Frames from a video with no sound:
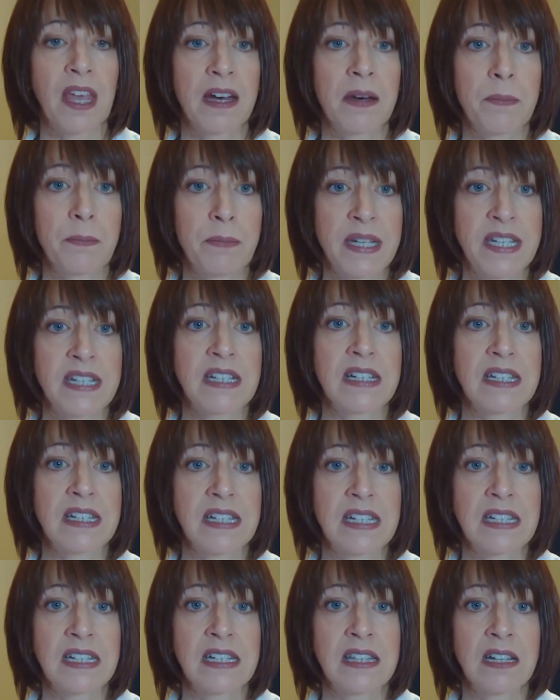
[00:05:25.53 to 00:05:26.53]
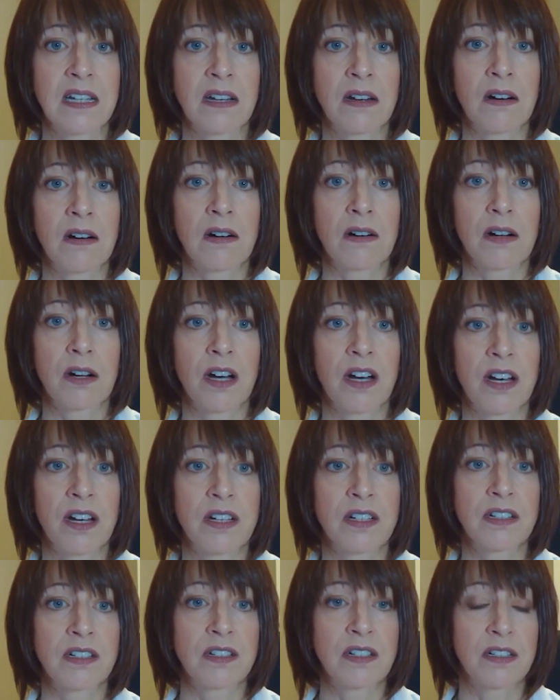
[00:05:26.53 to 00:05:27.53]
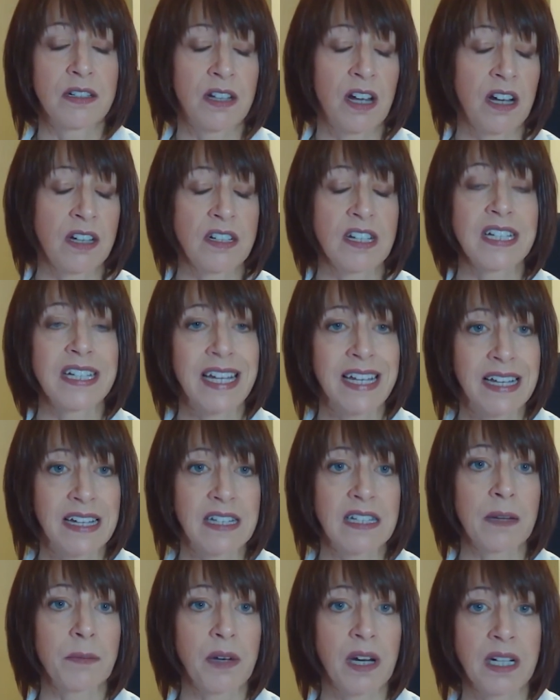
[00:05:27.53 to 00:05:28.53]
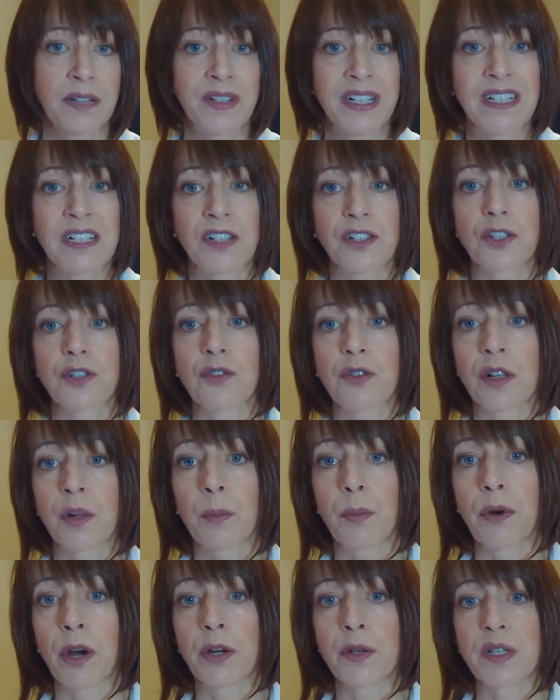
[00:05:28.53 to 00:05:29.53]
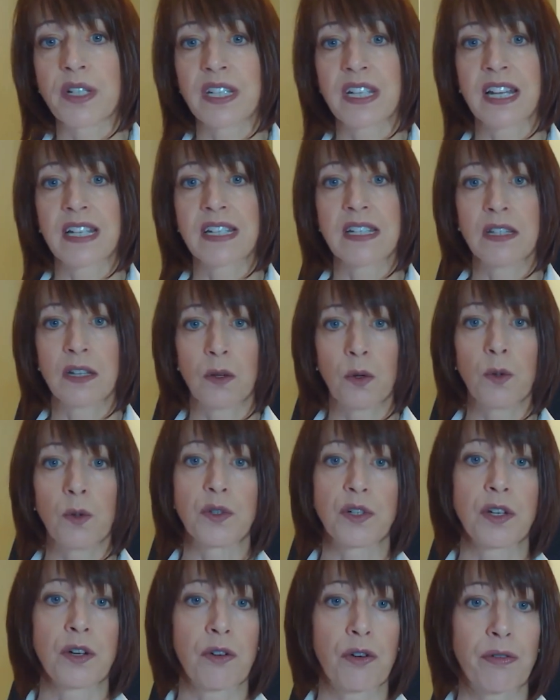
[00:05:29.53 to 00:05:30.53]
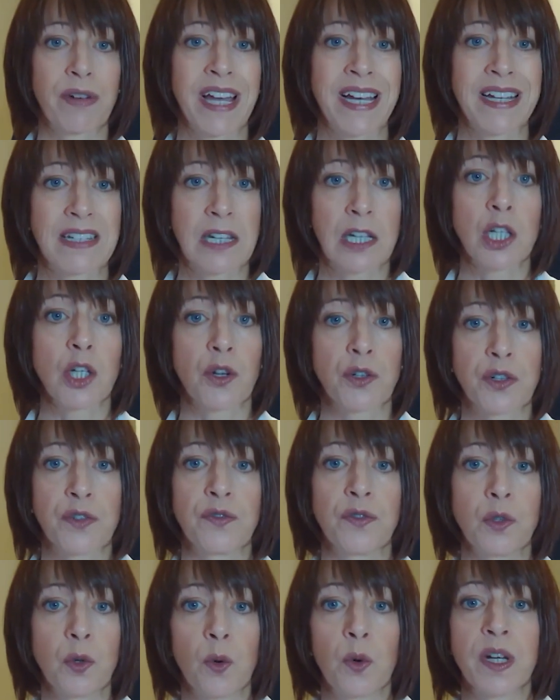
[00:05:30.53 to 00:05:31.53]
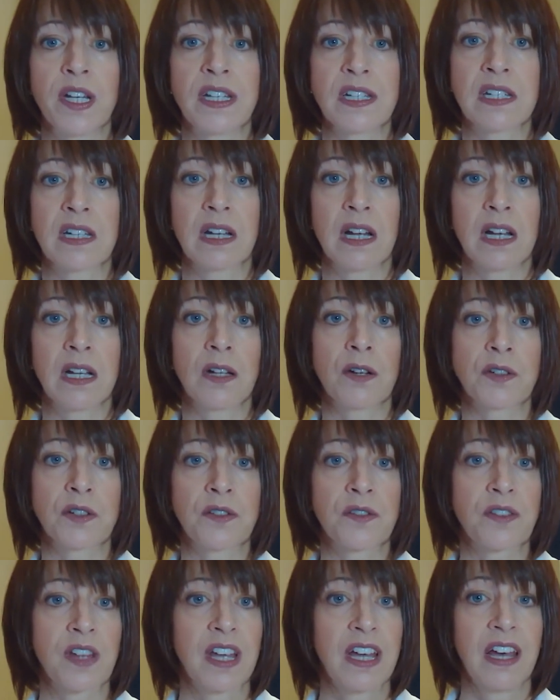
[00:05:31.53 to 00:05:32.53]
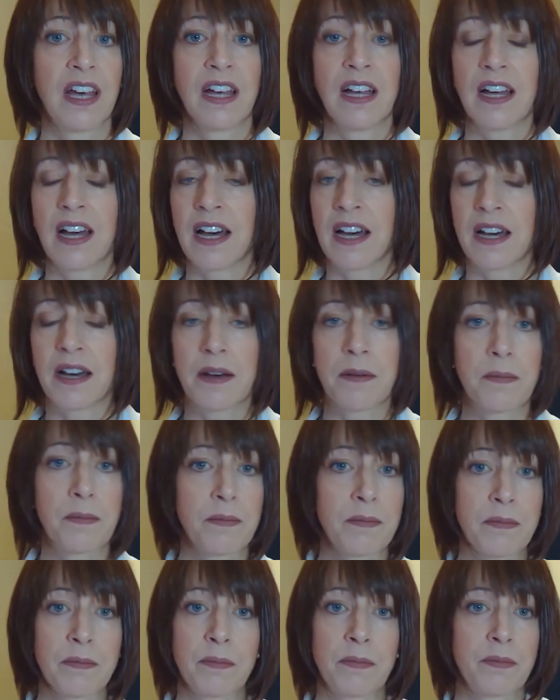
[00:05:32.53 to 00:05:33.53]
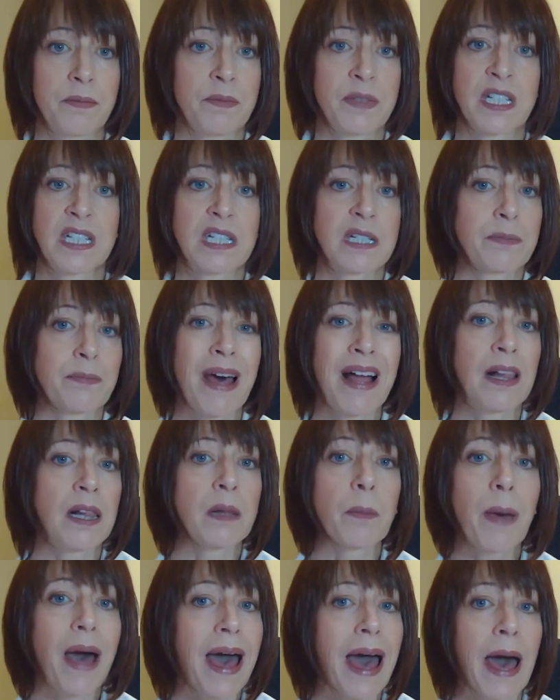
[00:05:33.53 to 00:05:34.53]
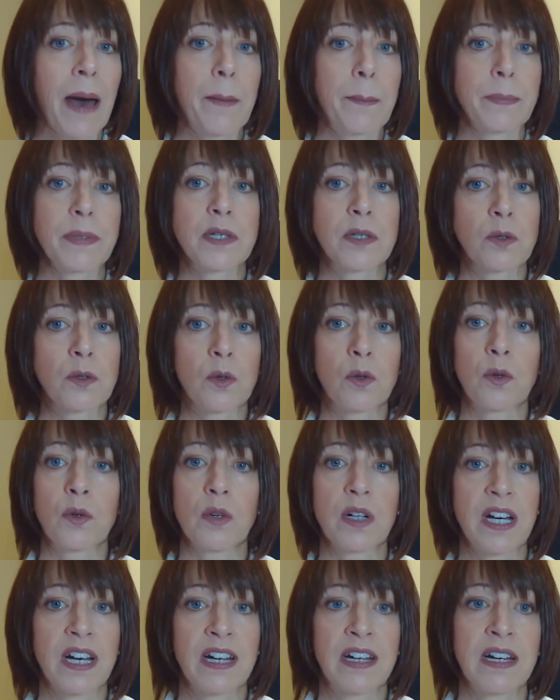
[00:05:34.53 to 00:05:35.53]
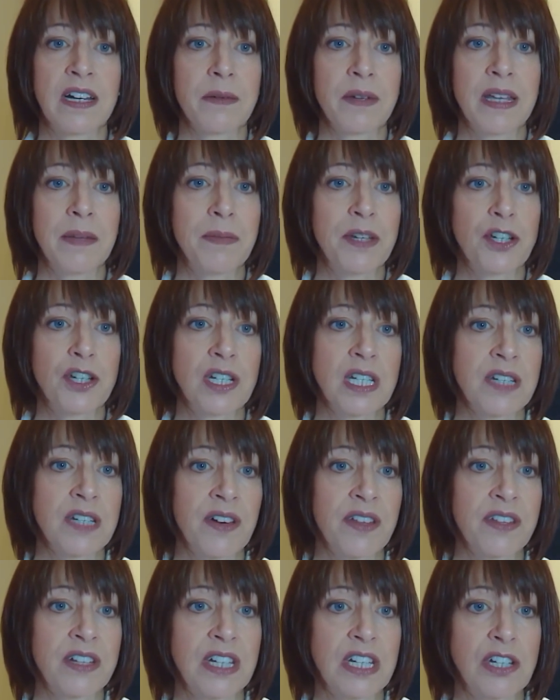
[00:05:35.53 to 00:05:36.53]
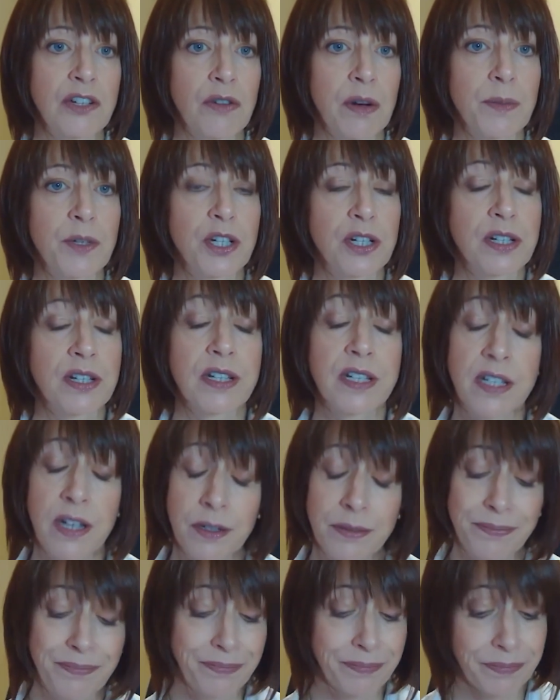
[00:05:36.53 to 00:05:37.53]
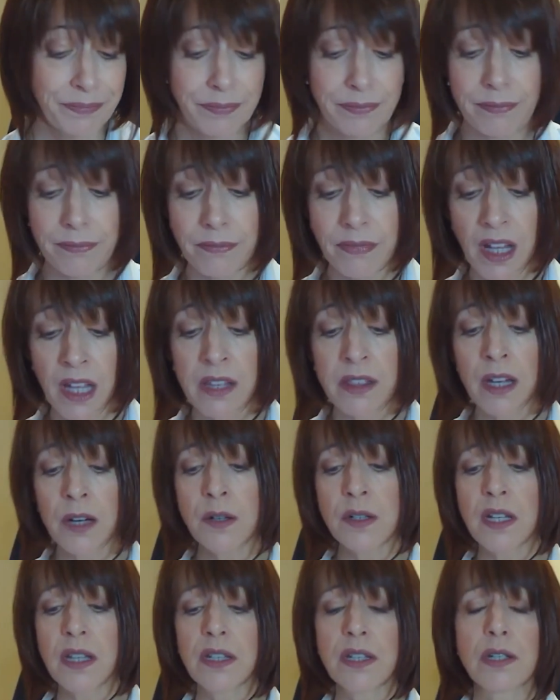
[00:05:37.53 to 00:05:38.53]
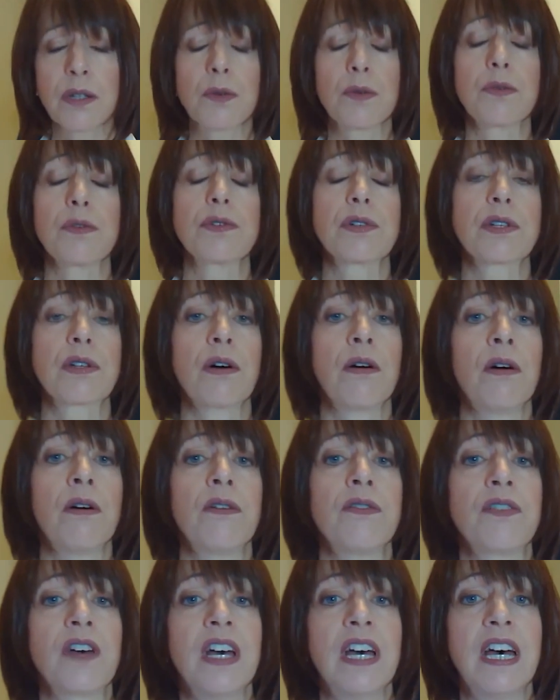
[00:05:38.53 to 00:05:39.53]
Businesses that are undertaking some kind of industrial process that also creates a lot of noise, a lot of smell perhaps, or emissions of other descriptions. So those are the sorts of